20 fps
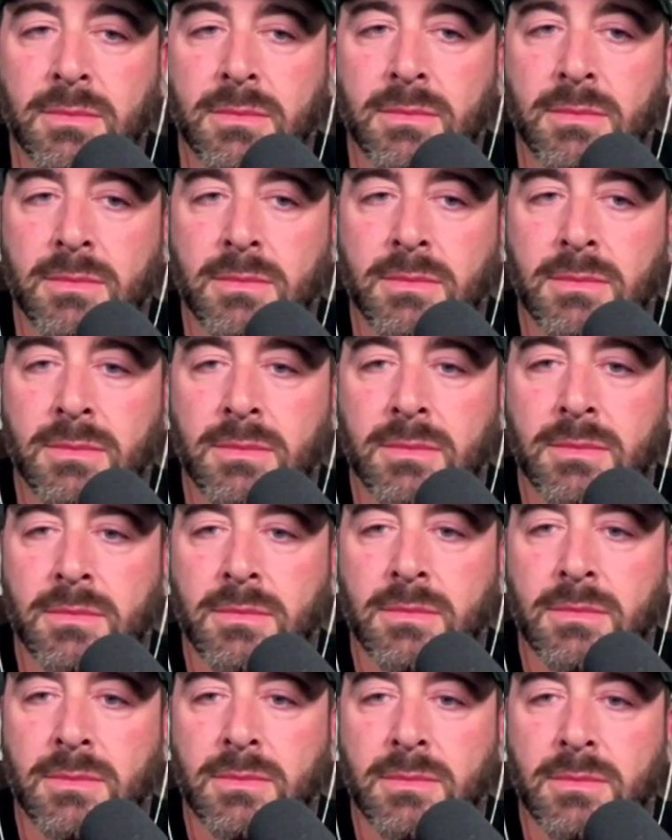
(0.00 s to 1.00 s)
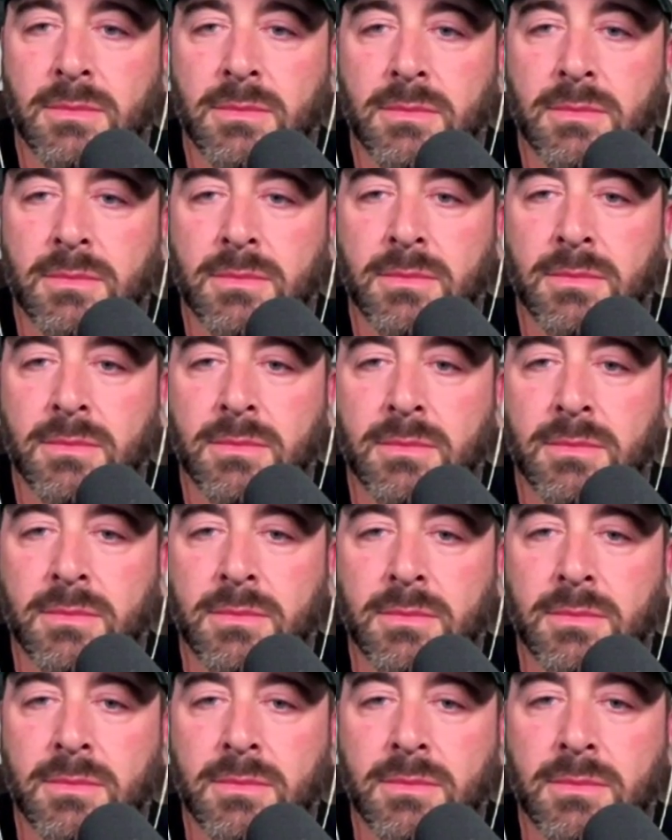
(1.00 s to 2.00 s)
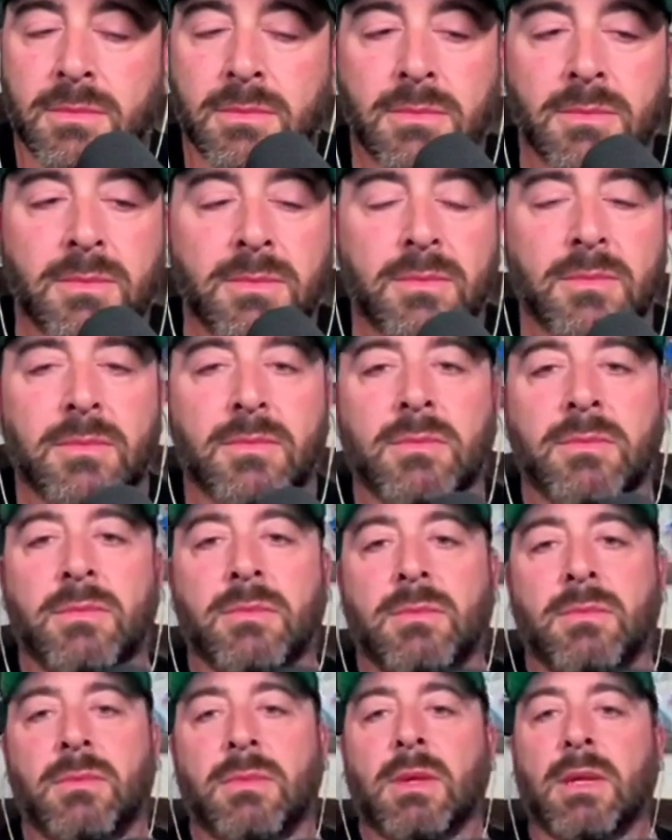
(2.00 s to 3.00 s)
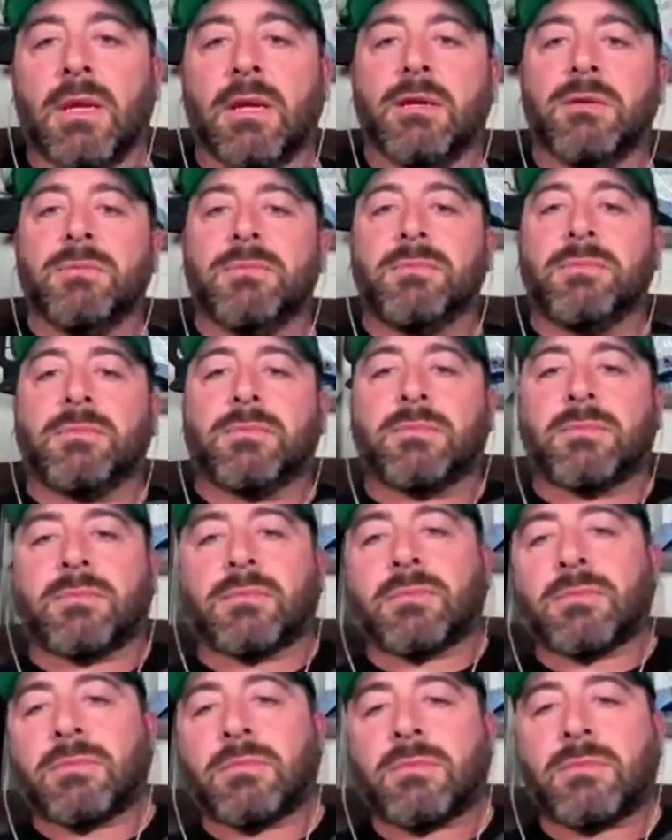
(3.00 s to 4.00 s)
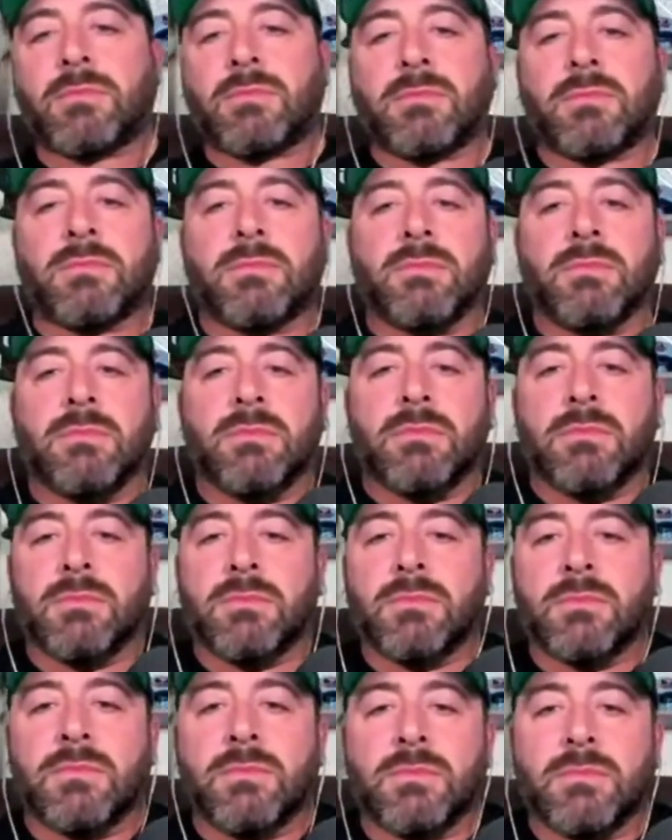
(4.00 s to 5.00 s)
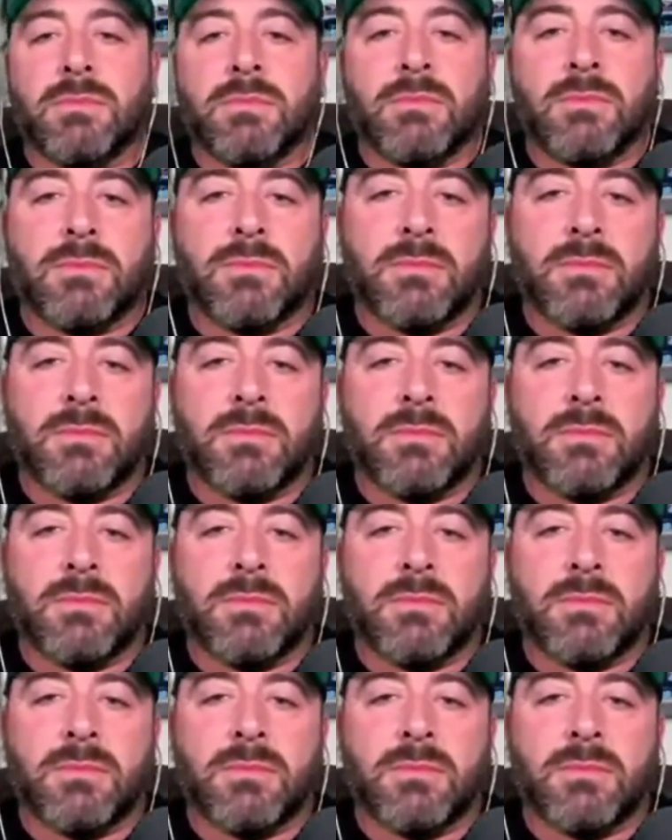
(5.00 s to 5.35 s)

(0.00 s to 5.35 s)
The person shown says nothing.